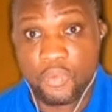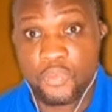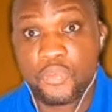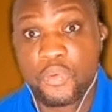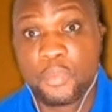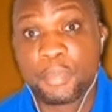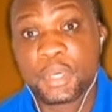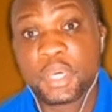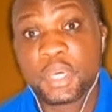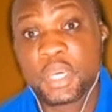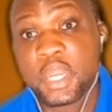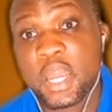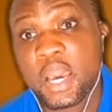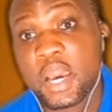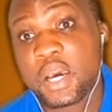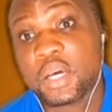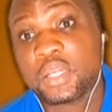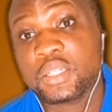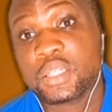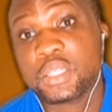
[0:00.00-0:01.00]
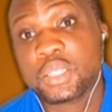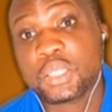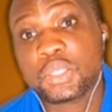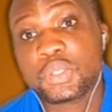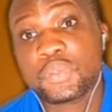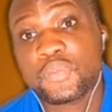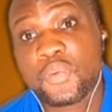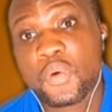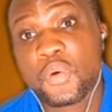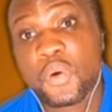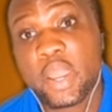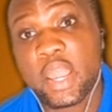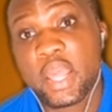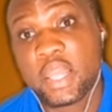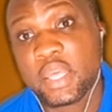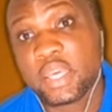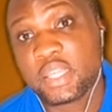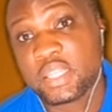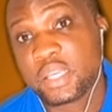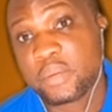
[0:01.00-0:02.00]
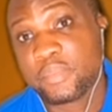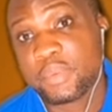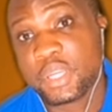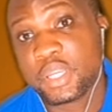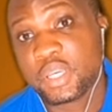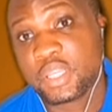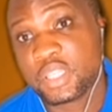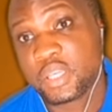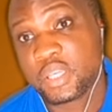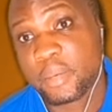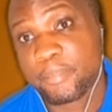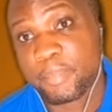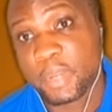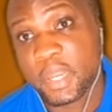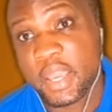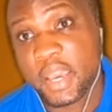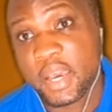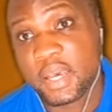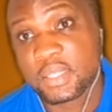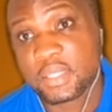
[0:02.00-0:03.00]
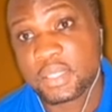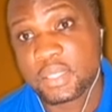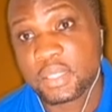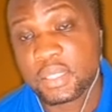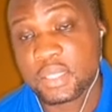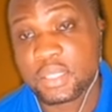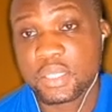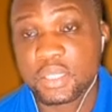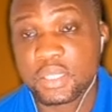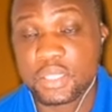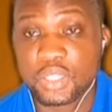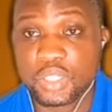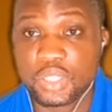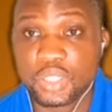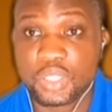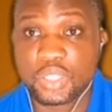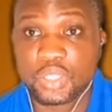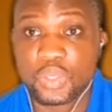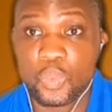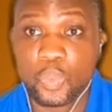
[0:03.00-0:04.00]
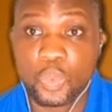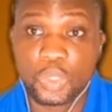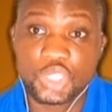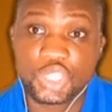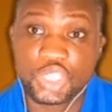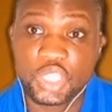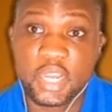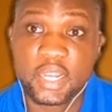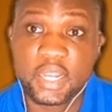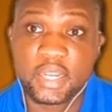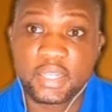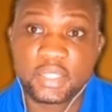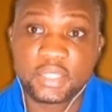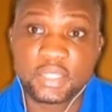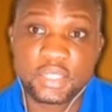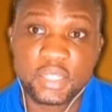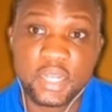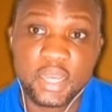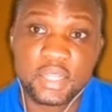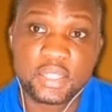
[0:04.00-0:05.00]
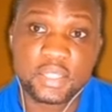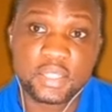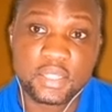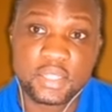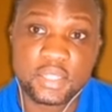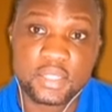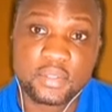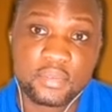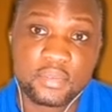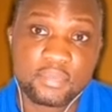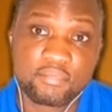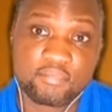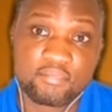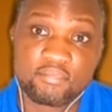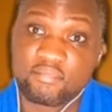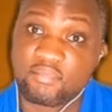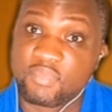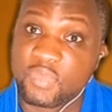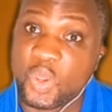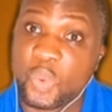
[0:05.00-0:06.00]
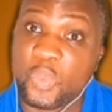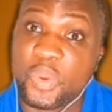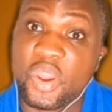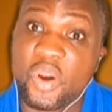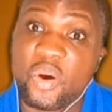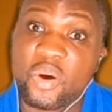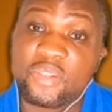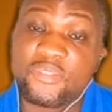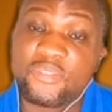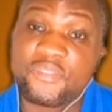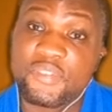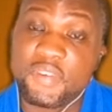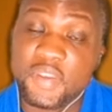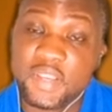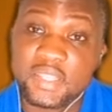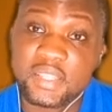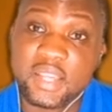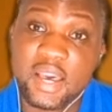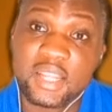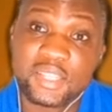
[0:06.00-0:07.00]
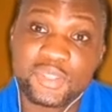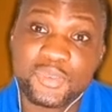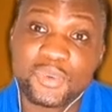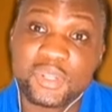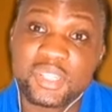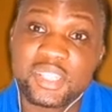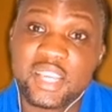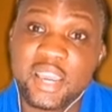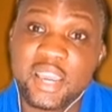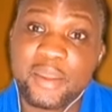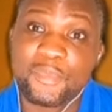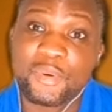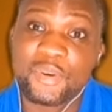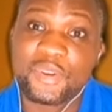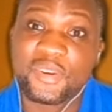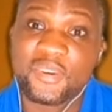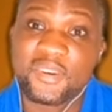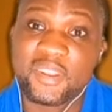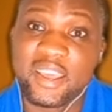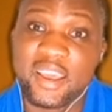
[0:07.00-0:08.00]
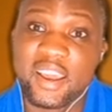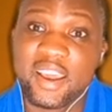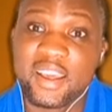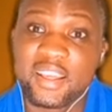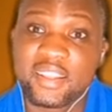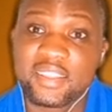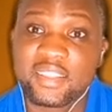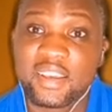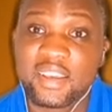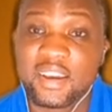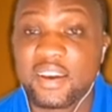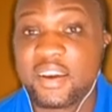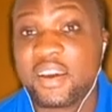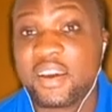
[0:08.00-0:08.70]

for beginners, for early intermediate players, this is one challenge that we all faced at one time or the other, and